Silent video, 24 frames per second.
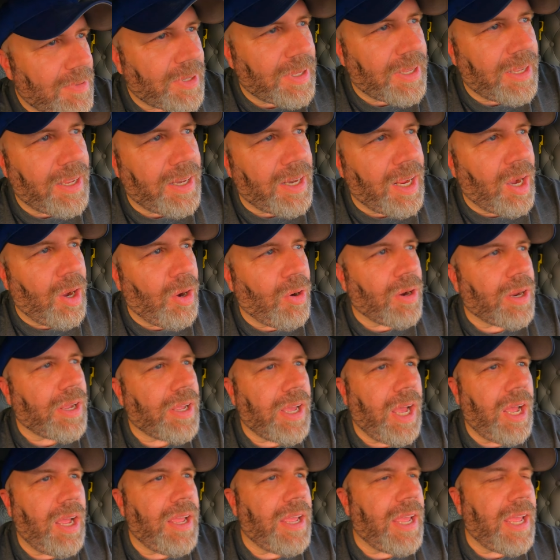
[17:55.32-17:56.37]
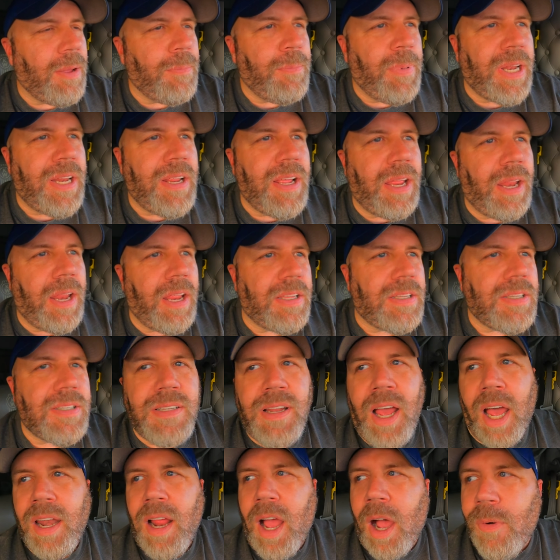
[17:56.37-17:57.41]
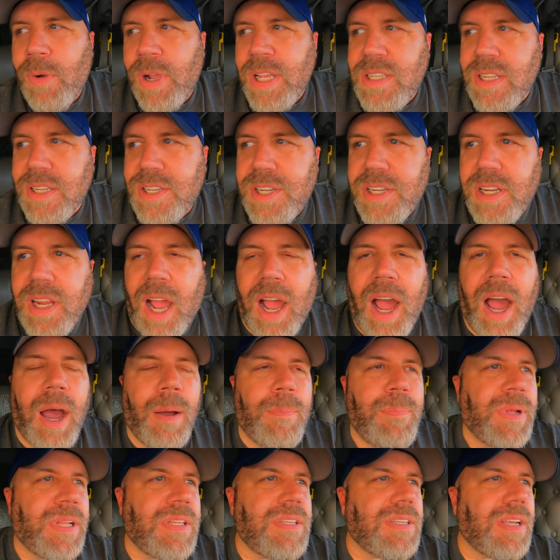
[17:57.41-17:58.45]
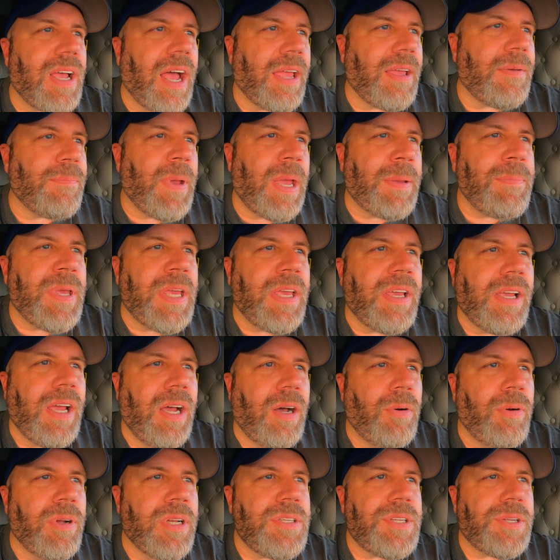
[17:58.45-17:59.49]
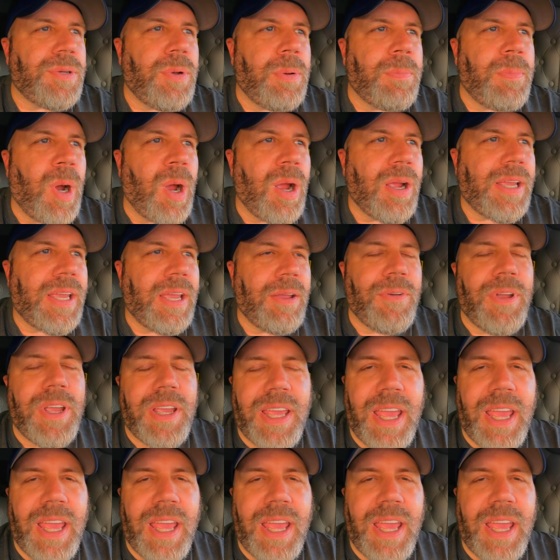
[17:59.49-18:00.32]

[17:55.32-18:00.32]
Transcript: you know, or go, but it's not always a shop. It's like maybe you go into a market where you